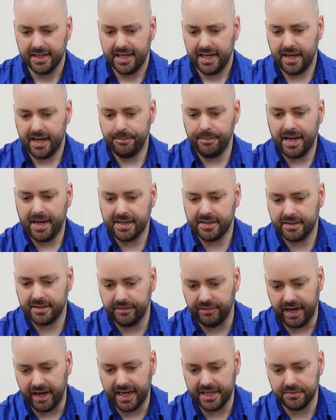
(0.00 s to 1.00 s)
And it makes the
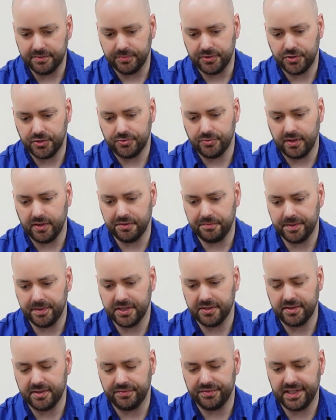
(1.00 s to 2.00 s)
visor much stronger,
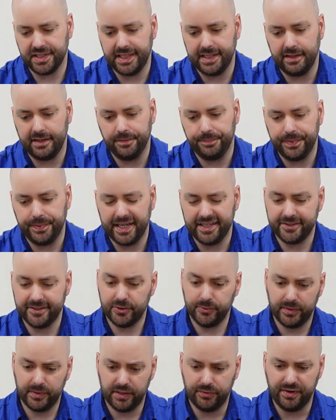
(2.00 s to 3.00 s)
because I've seen in the past
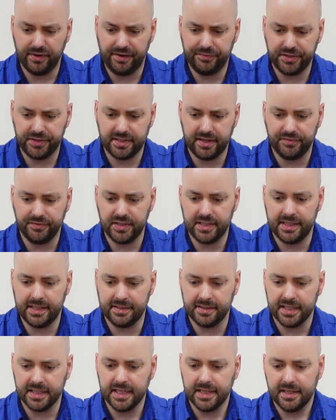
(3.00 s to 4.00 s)
some of the RPHA
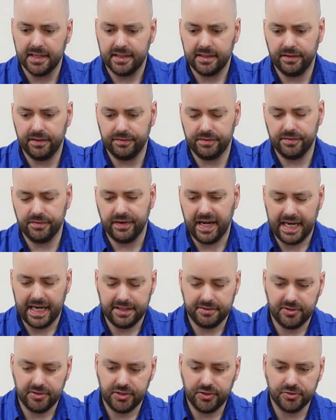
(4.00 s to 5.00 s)
70s, the
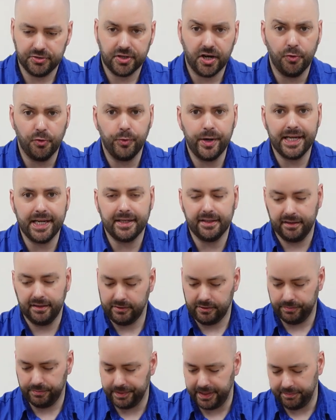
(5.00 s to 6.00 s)
visor, it does go weak a
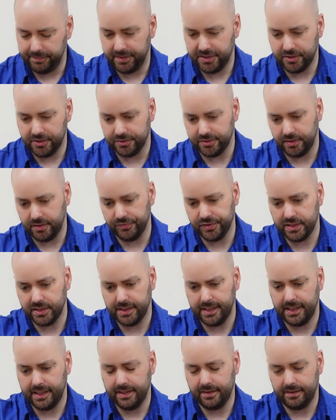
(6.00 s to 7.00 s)
little bit because
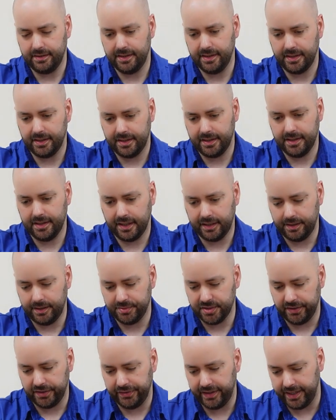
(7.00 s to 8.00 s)
obviously your
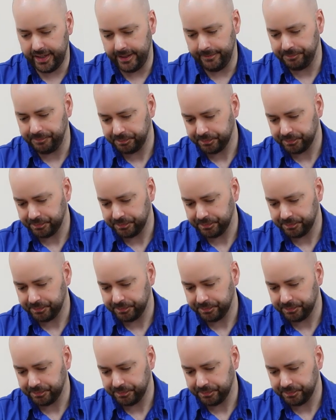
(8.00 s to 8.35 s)
clip's on there.